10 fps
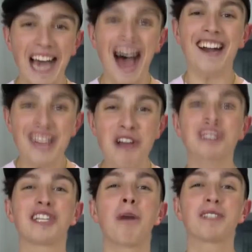Can
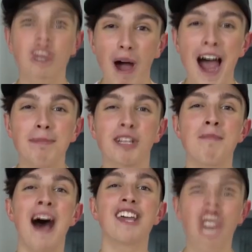you subscribe
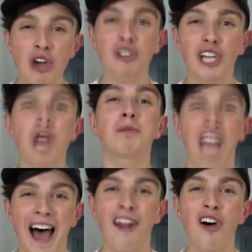to my YouTube
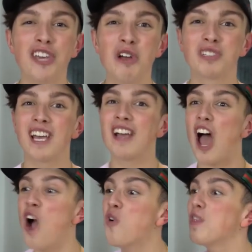channel using
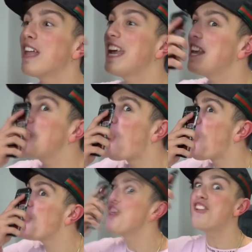only your